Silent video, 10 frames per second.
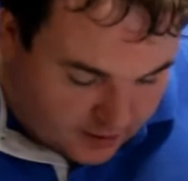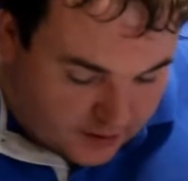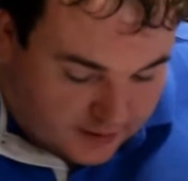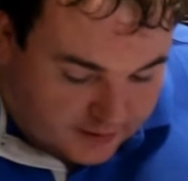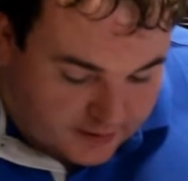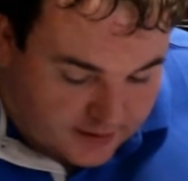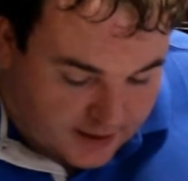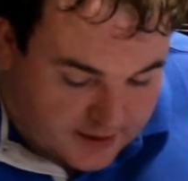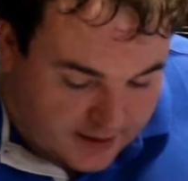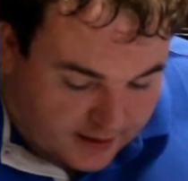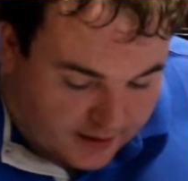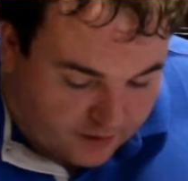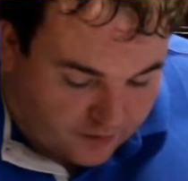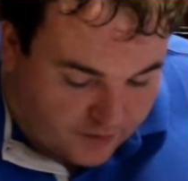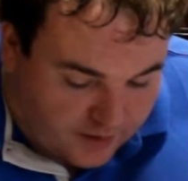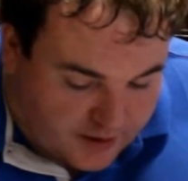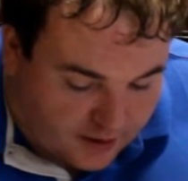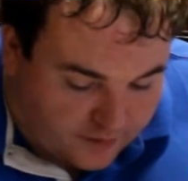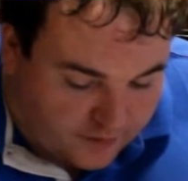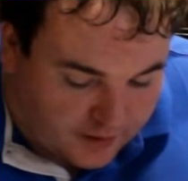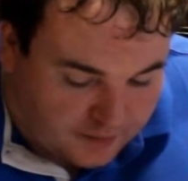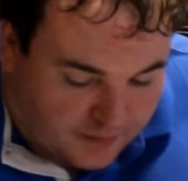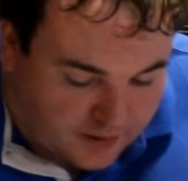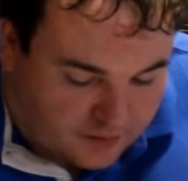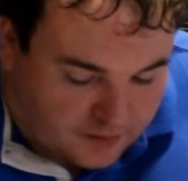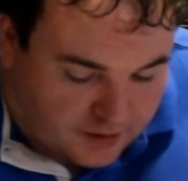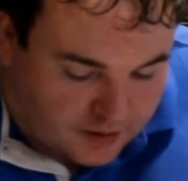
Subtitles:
It does say here on a very tiny thing, built,